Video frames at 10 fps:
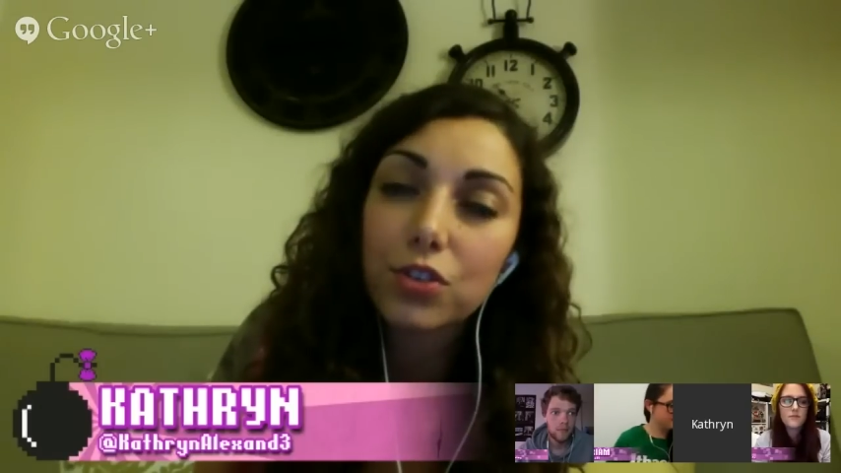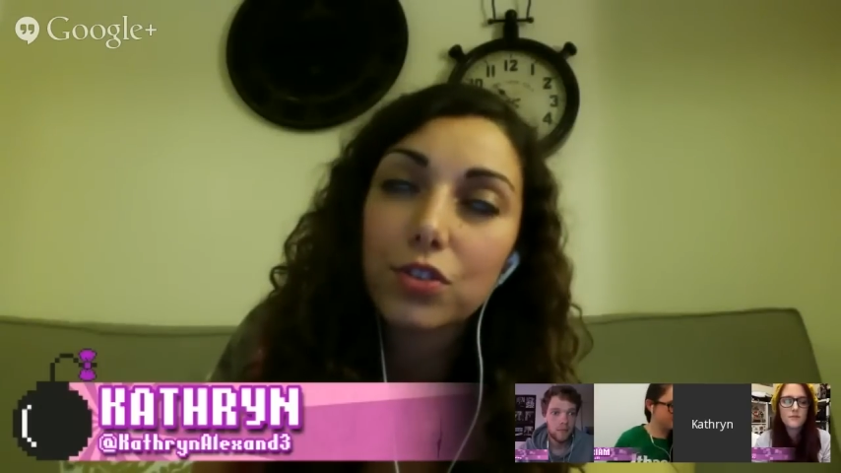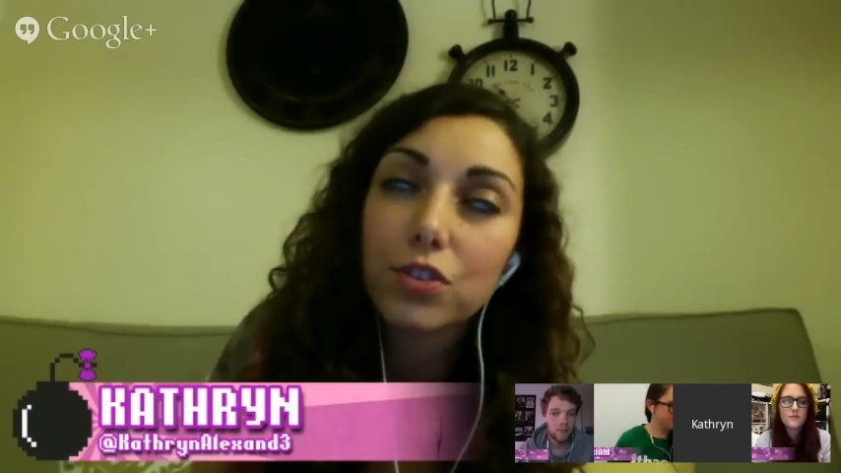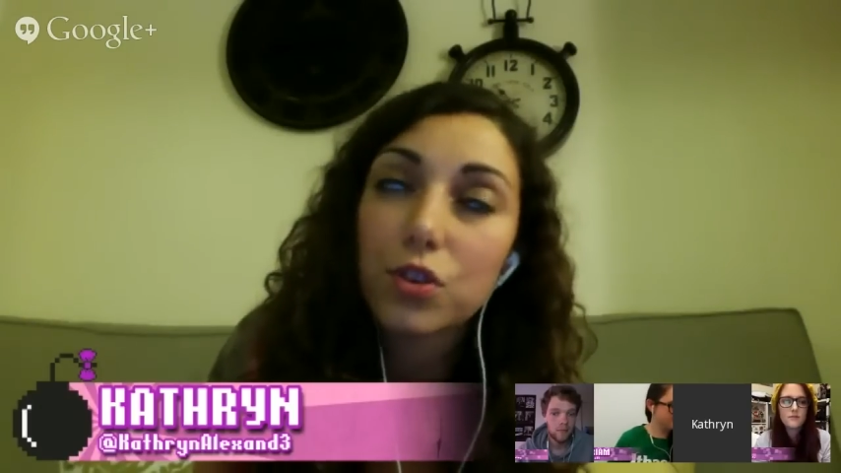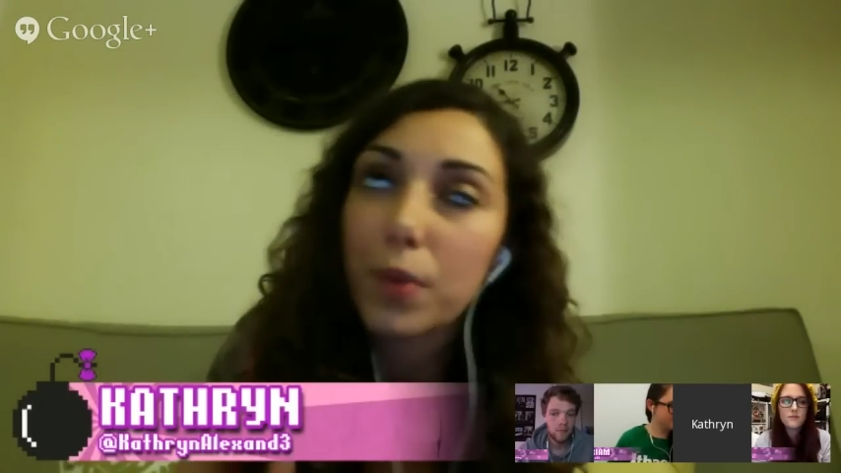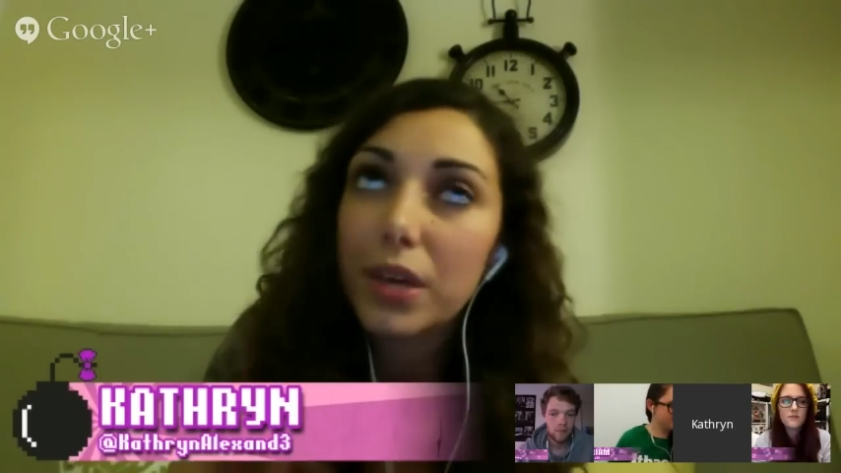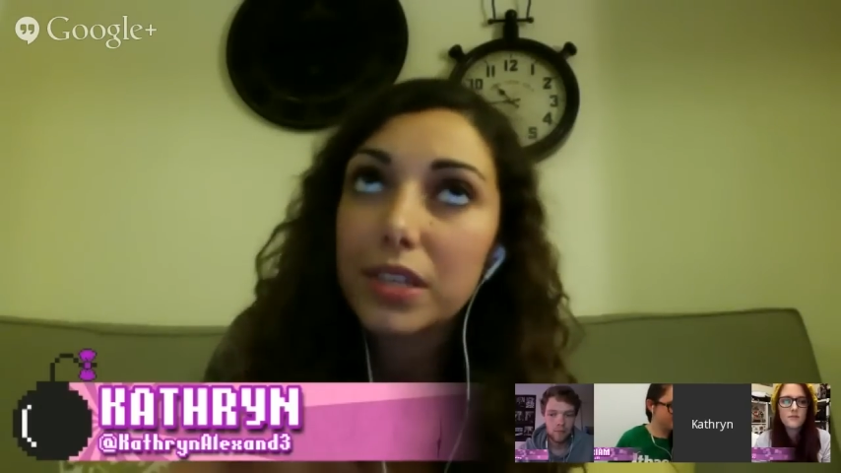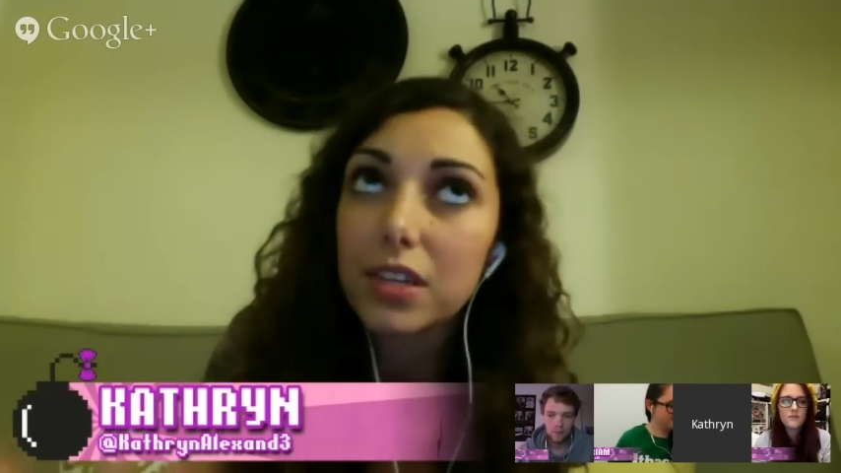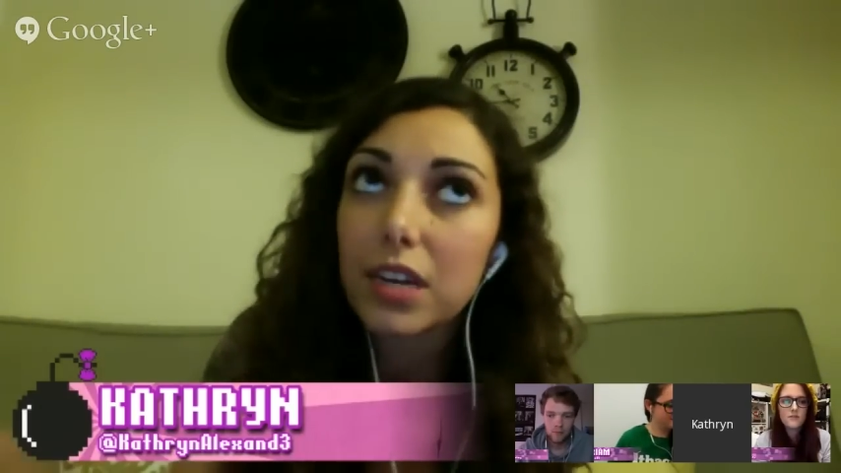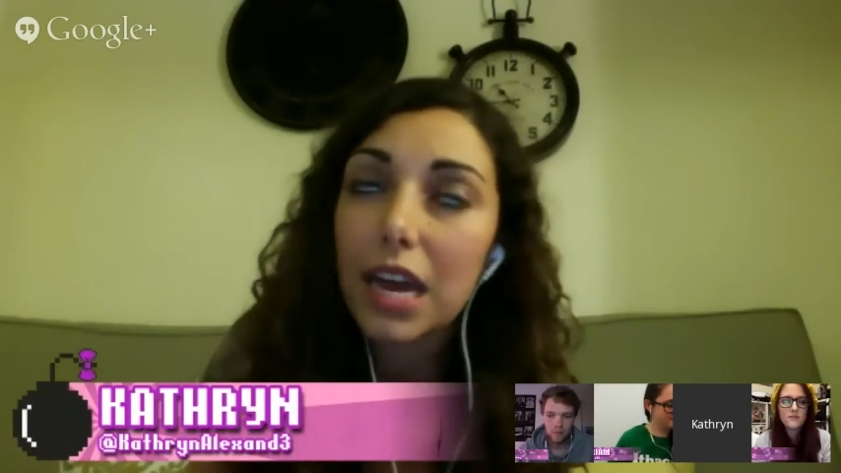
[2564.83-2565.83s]
do the best
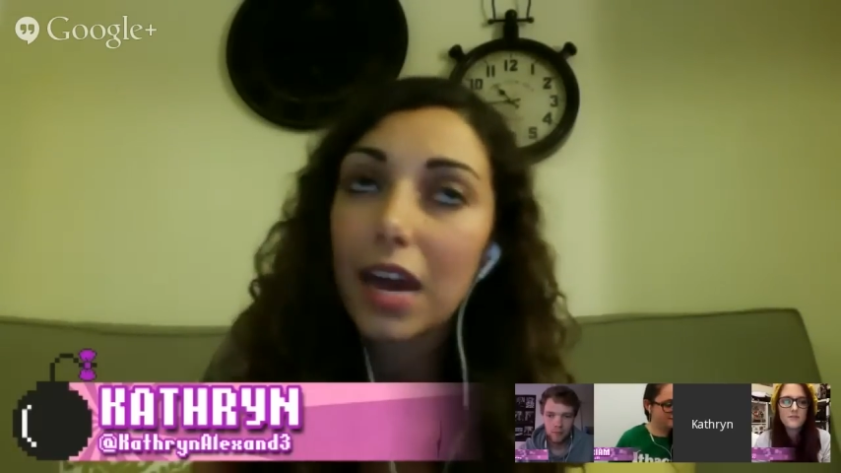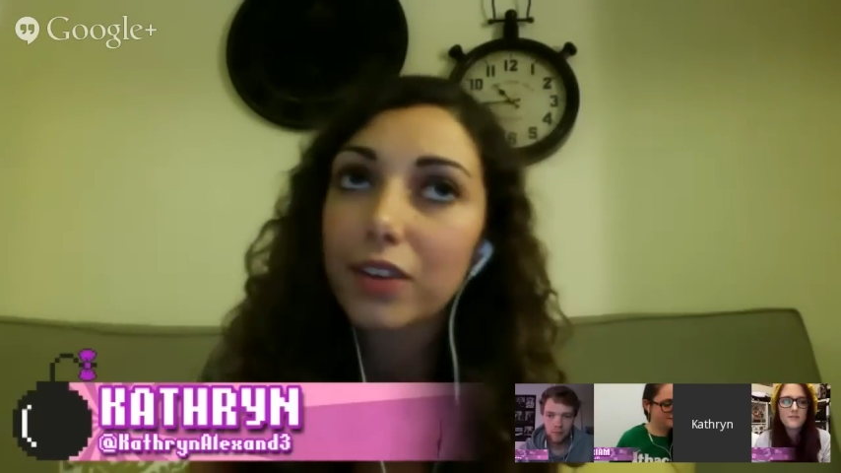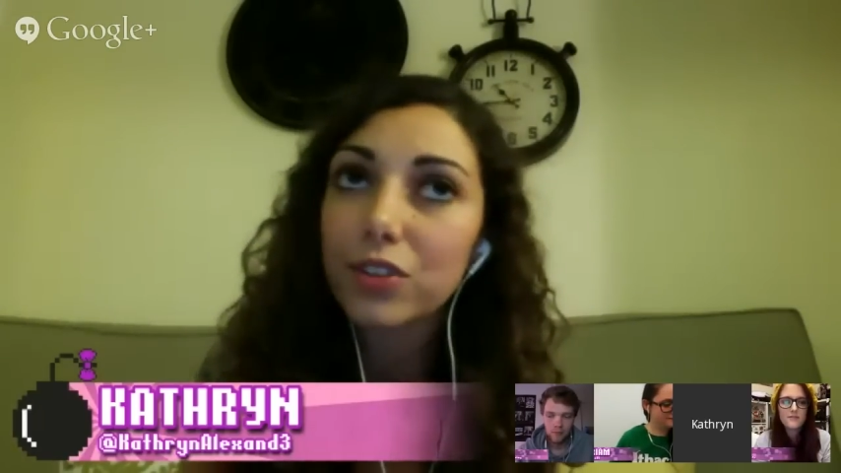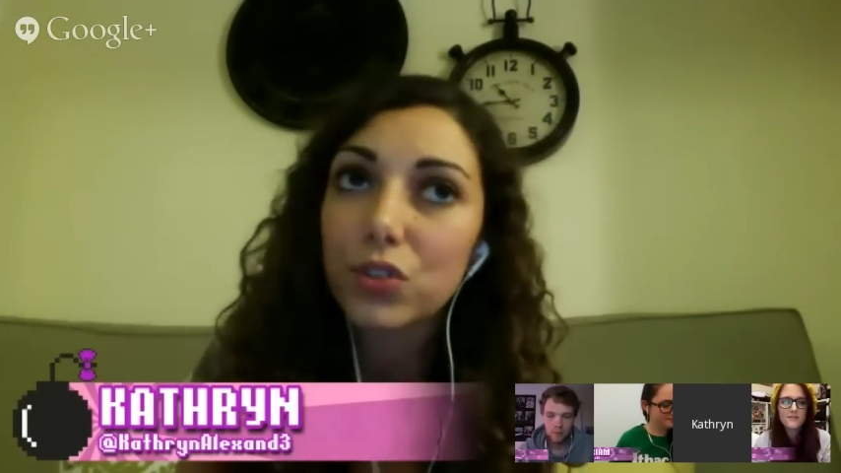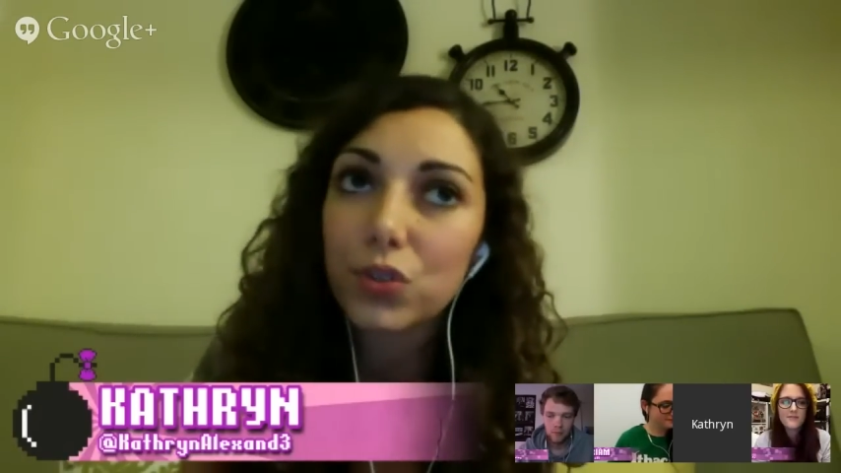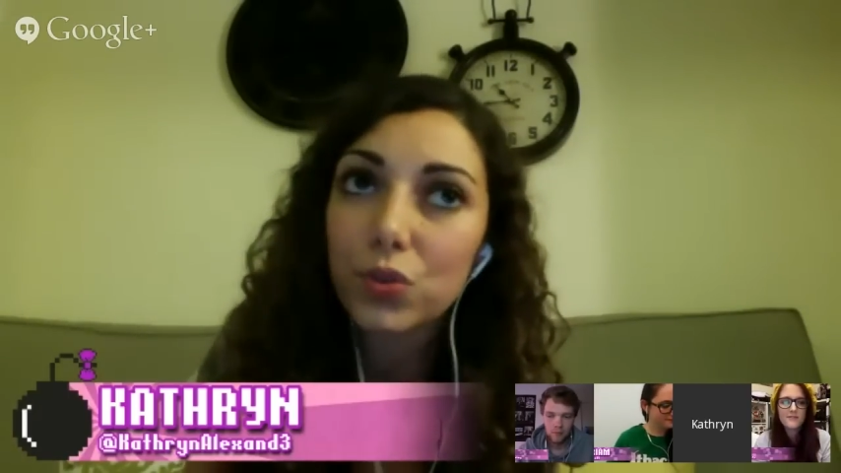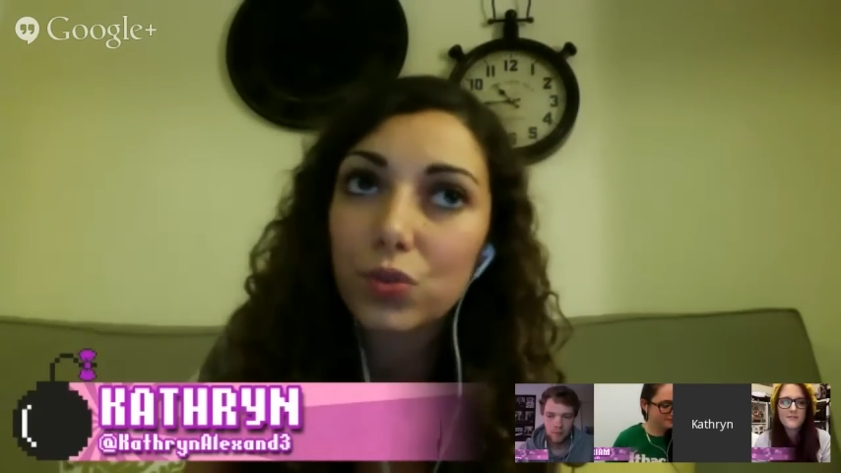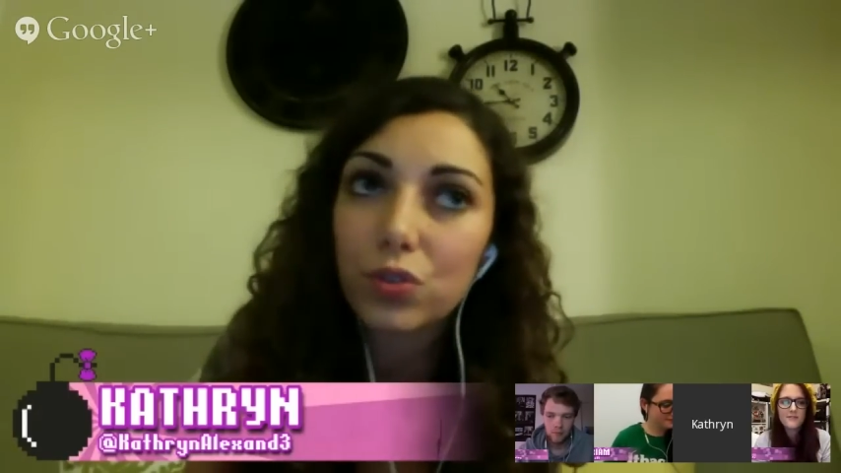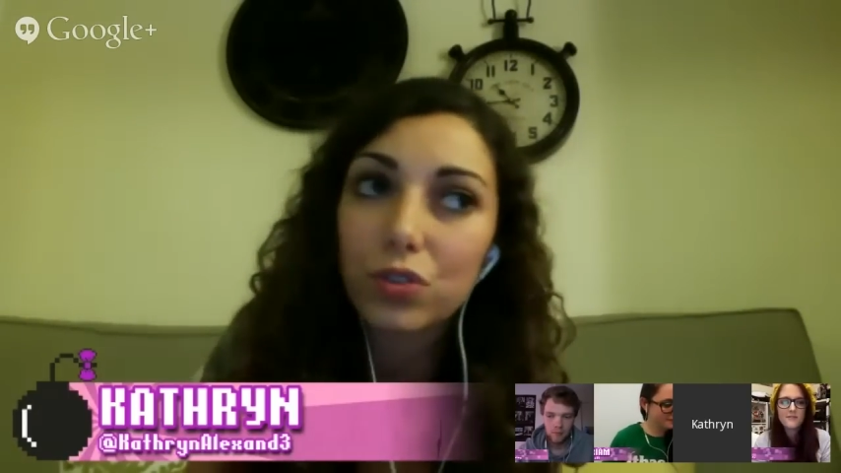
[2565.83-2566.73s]
that I can to